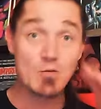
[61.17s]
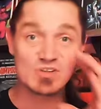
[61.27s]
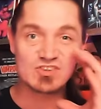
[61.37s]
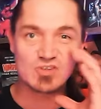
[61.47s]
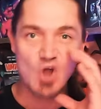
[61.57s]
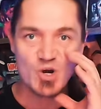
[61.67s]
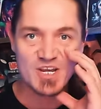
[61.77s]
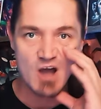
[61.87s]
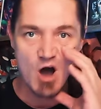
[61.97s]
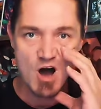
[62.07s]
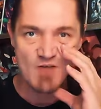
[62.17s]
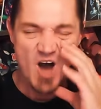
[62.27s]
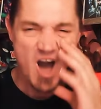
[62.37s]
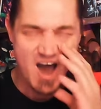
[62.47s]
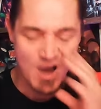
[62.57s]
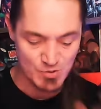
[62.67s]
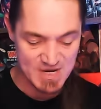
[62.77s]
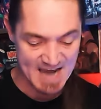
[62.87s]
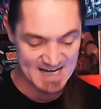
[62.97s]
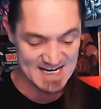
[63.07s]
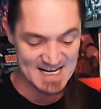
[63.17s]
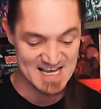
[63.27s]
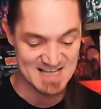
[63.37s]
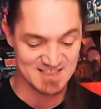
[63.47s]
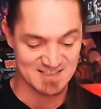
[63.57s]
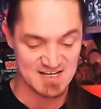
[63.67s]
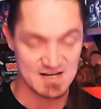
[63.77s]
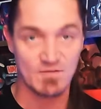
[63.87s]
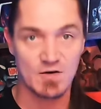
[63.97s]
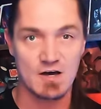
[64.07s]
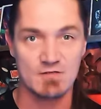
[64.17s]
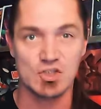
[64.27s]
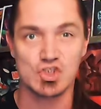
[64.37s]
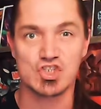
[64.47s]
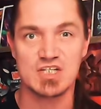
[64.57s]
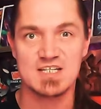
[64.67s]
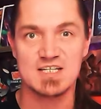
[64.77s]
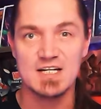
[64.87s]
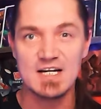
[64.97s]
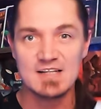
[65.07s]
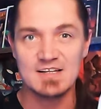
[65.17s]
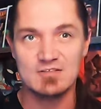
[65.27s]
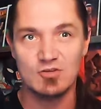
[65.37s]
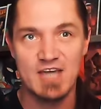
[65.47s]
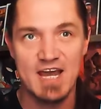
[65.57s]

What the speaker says: we're starting off hot. We got an incentive cover G. Let's look at